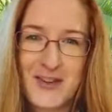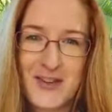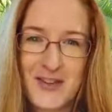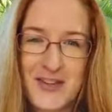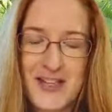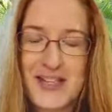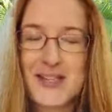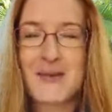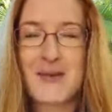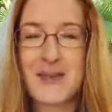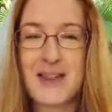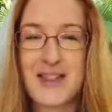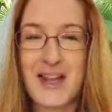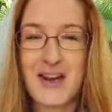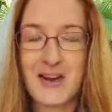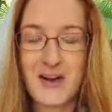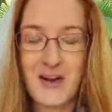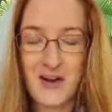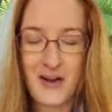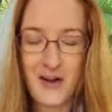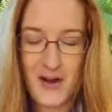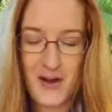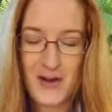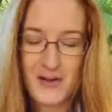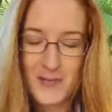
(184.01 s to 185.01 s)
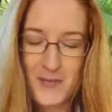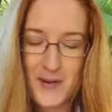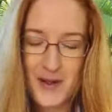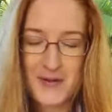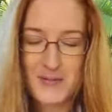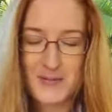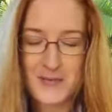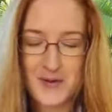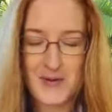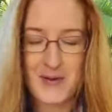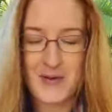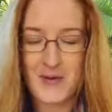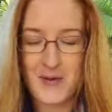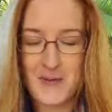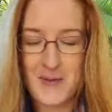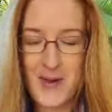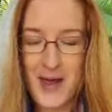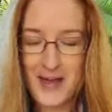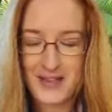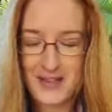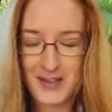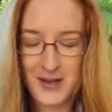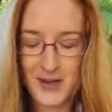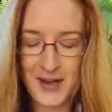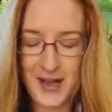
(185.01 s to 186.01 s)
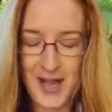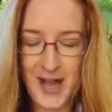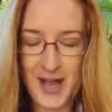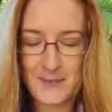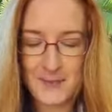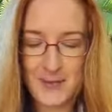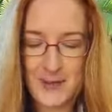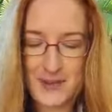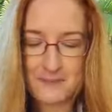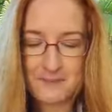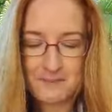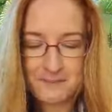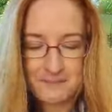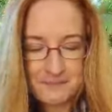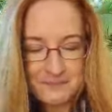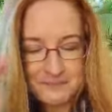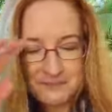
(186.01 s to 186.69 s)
on this when we're about to go camping?